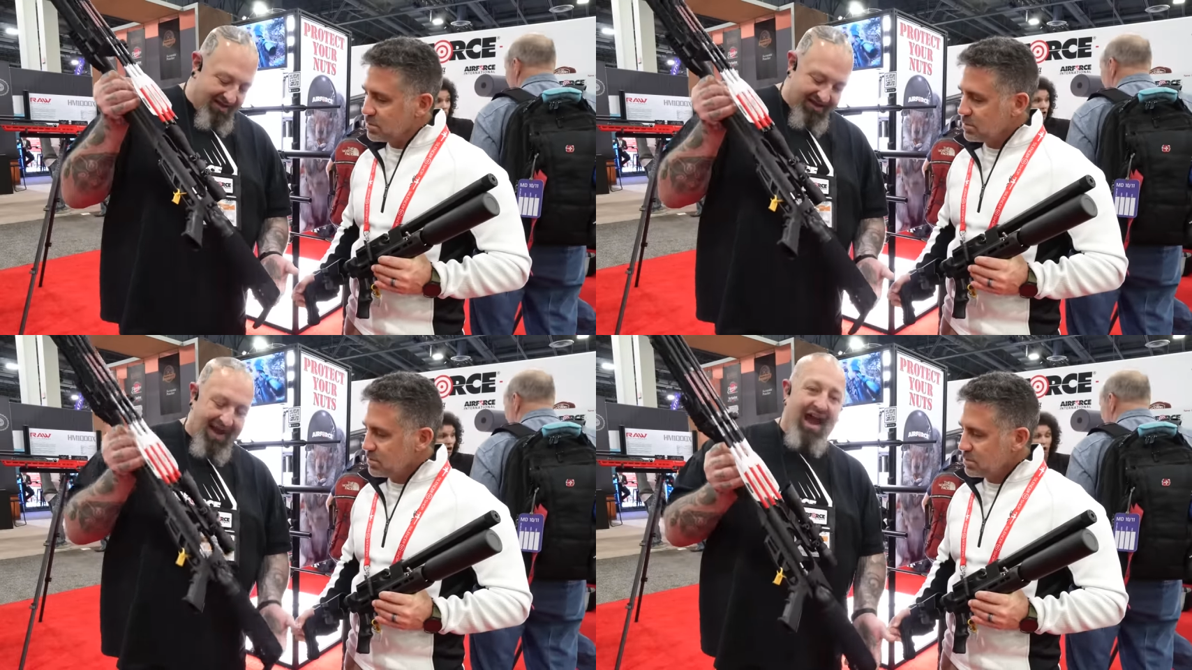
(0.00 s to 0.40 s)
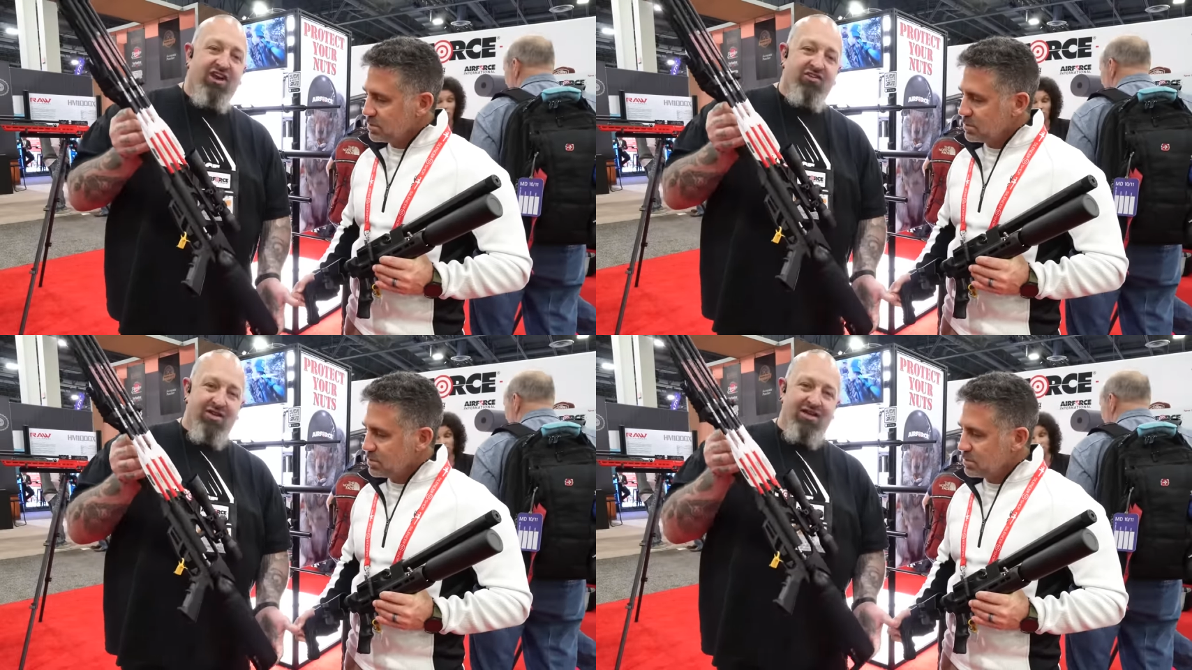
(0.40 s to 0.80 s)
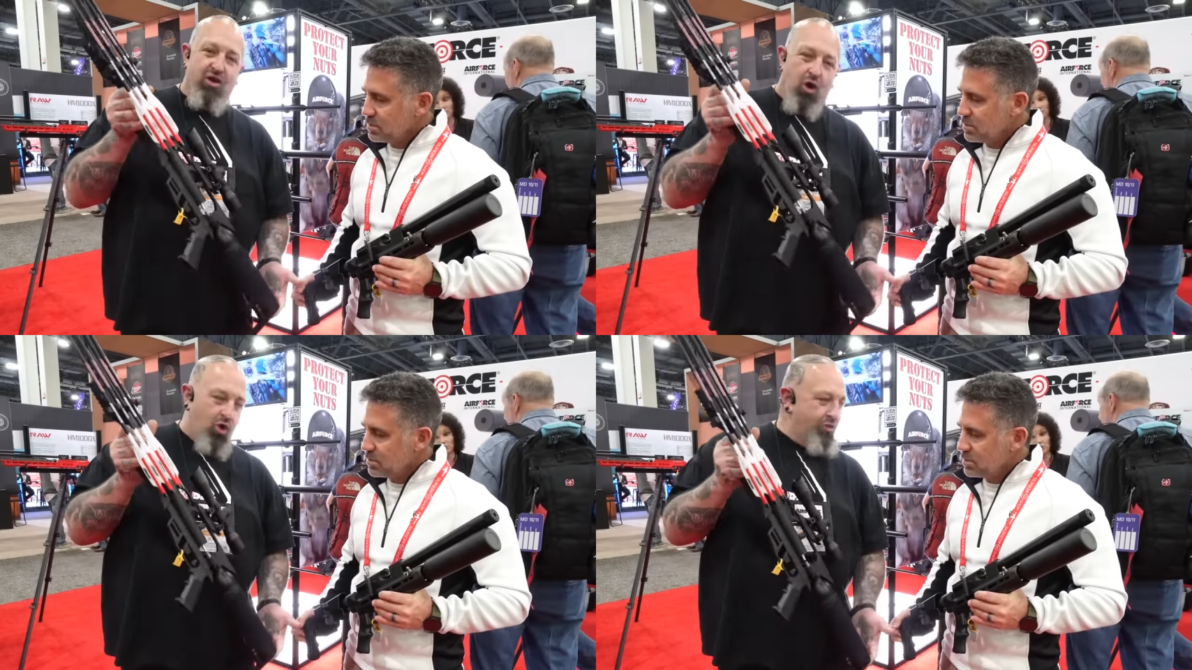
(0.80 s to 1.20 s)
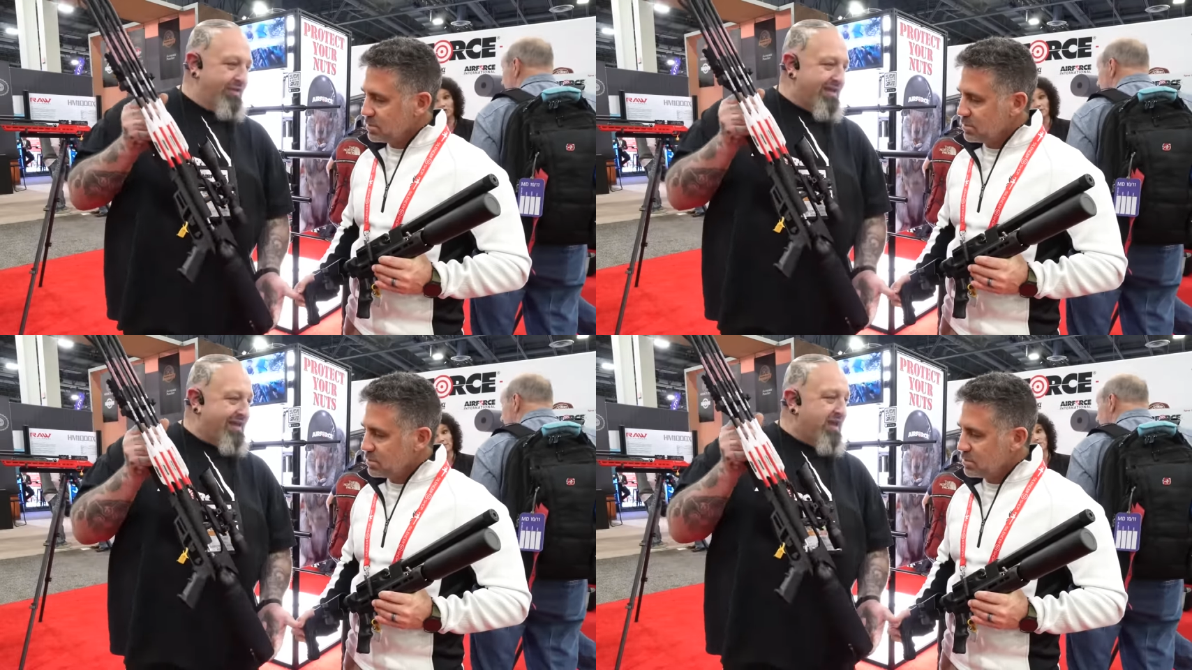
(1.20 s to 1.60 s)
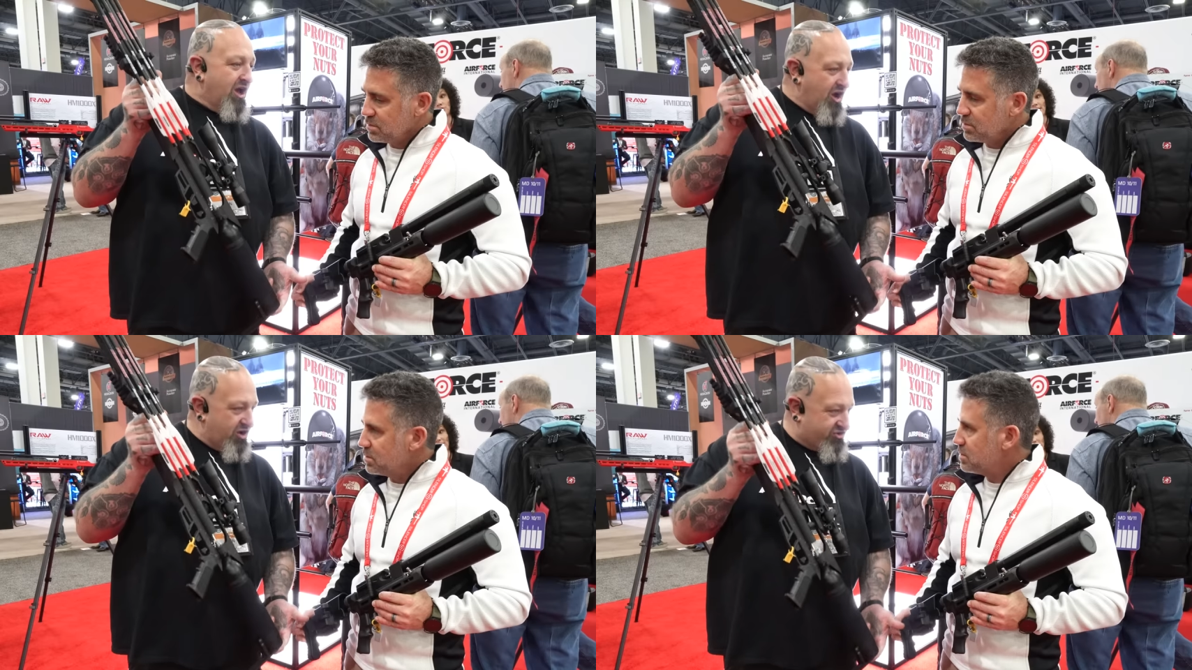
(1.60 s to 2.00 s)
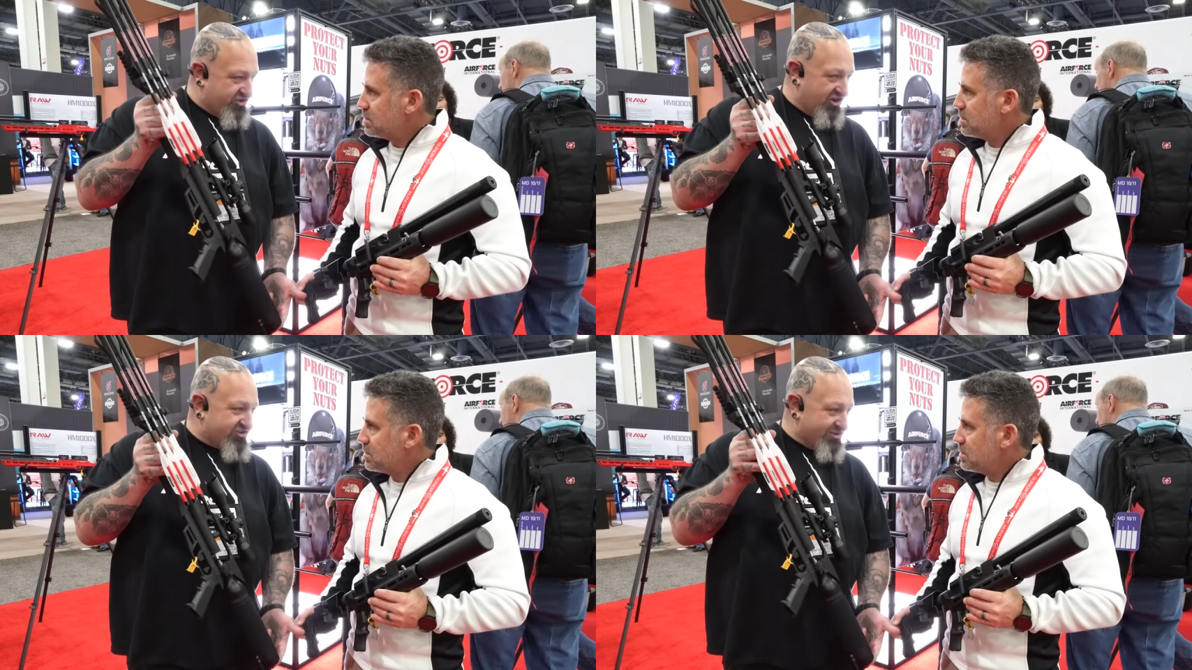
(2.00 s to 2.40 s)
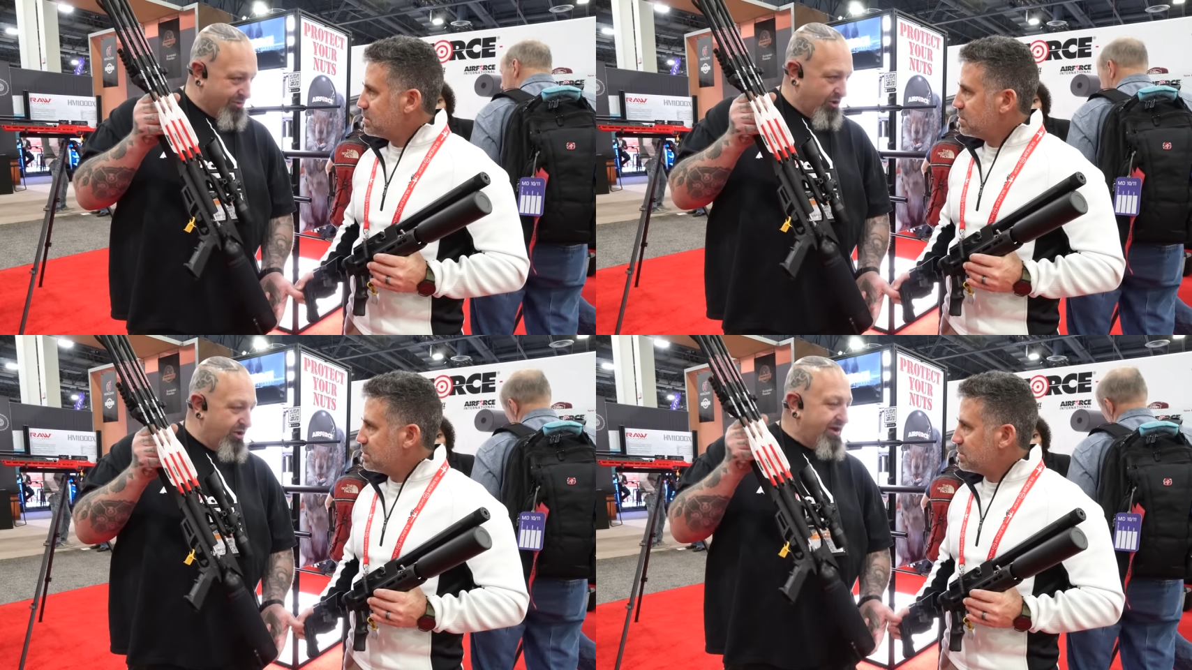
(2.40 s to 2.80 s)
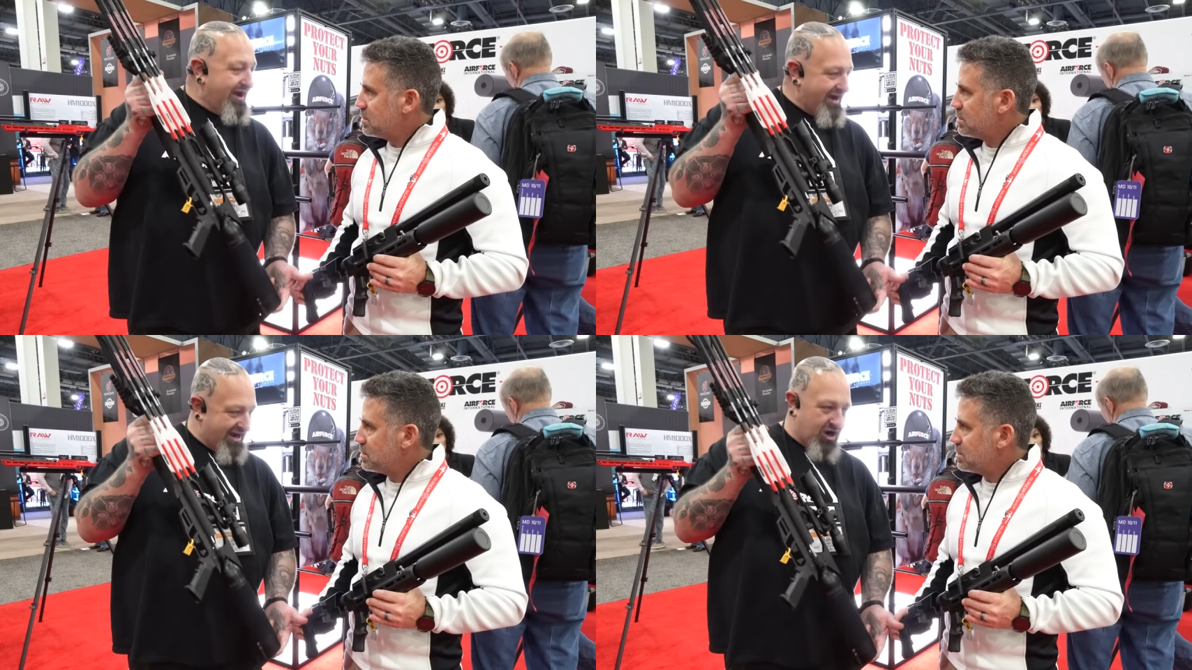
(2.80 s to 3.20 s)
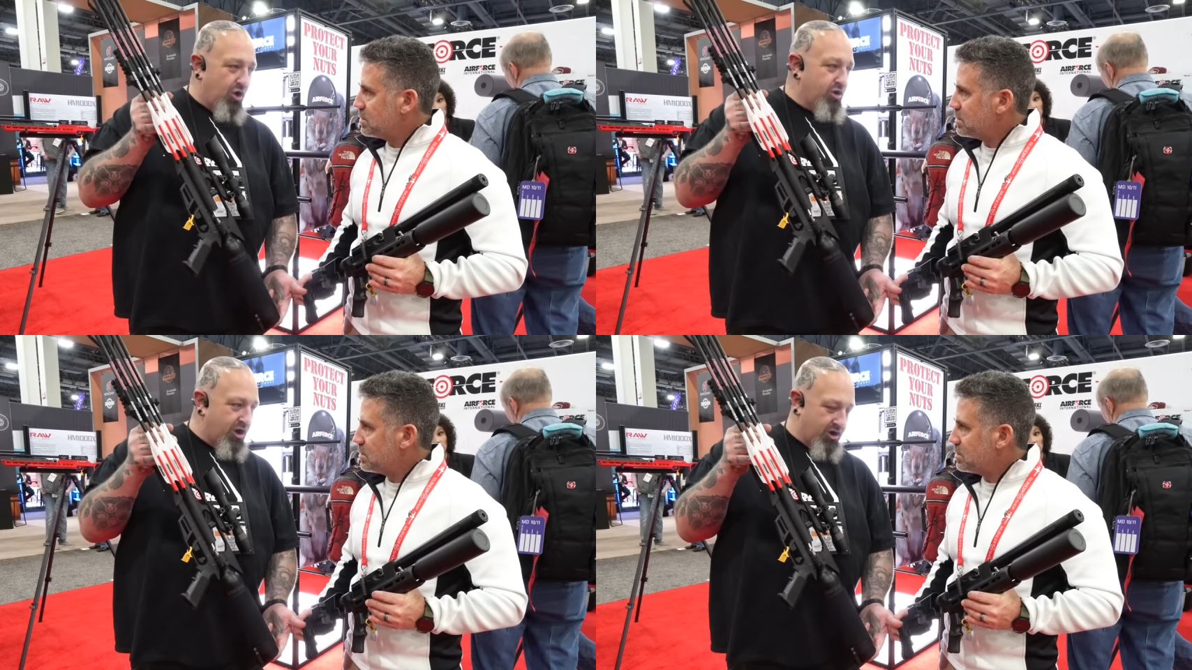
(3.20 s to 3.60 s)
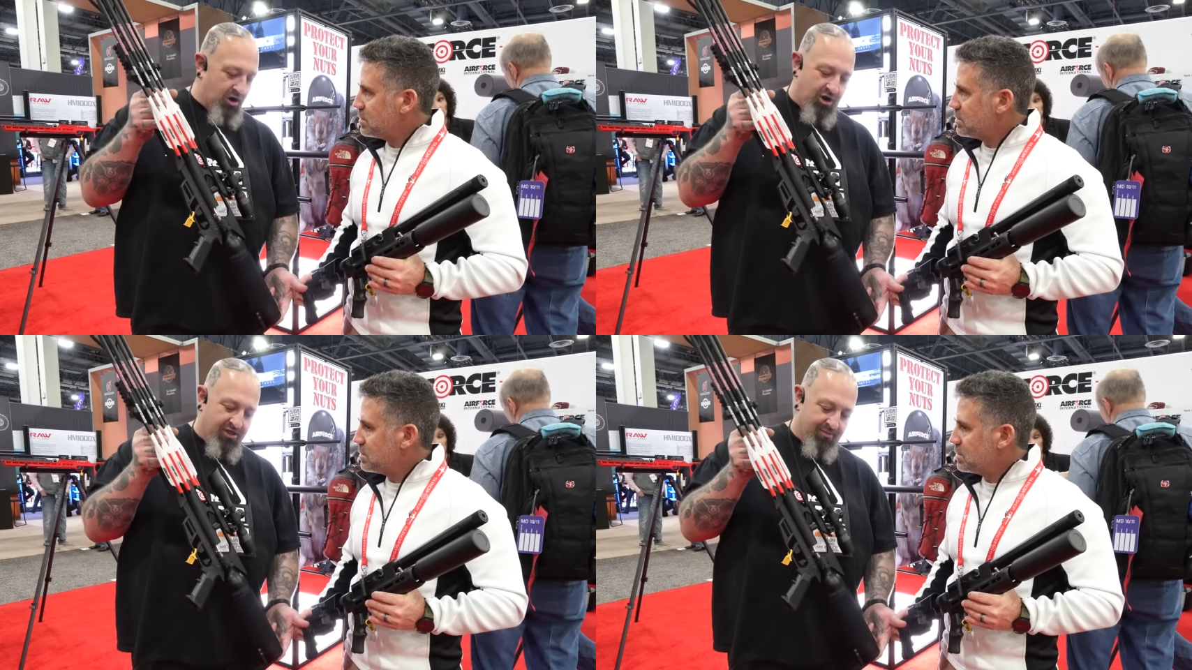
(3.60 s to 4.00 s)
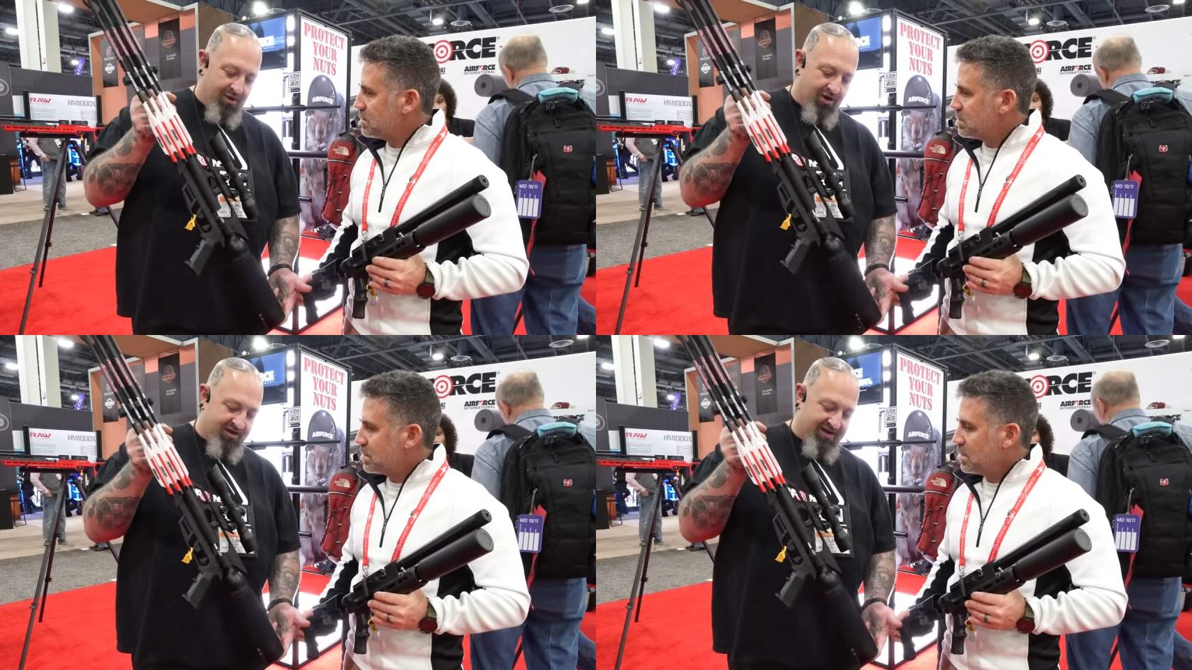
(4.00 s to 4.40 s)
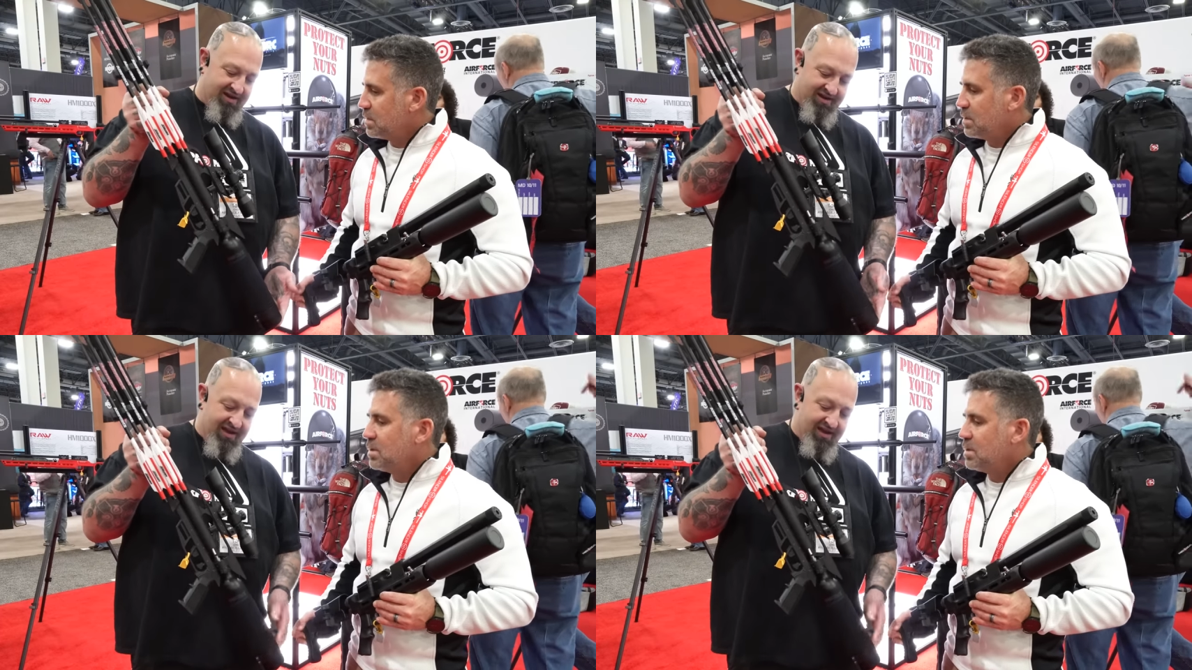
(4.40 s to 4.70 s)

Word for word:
Speaker 1: actually the only adjustable aero gun on the market.